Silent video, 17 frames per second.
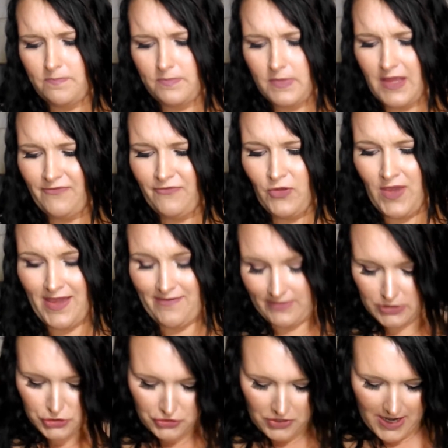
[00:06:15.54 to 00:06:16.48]
If you
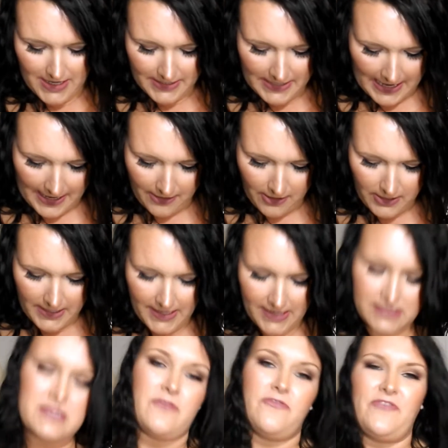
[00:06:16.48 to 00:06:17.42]
haven't tried Karity,
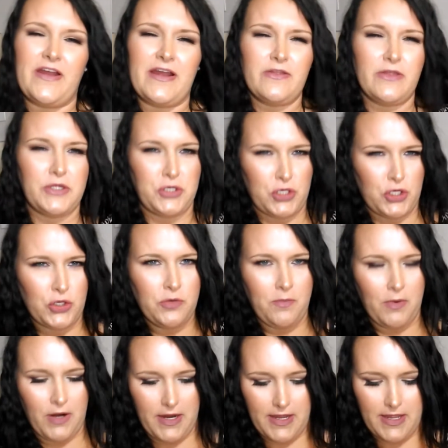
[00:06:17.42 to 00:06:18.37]
it's a fairly new
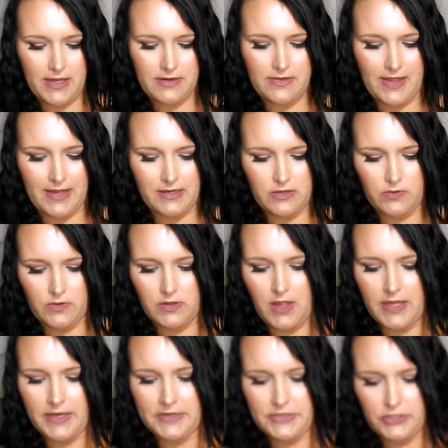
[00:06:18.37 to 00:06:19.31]
brand. They do a
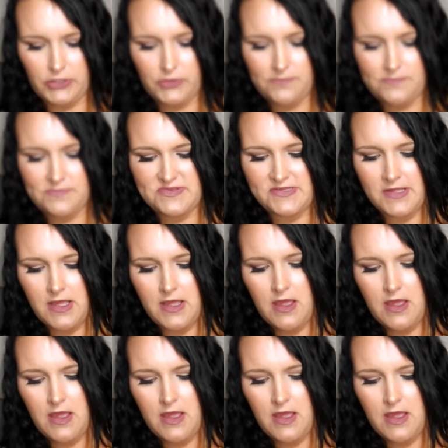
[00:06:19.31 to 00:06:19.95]
lot of dupes.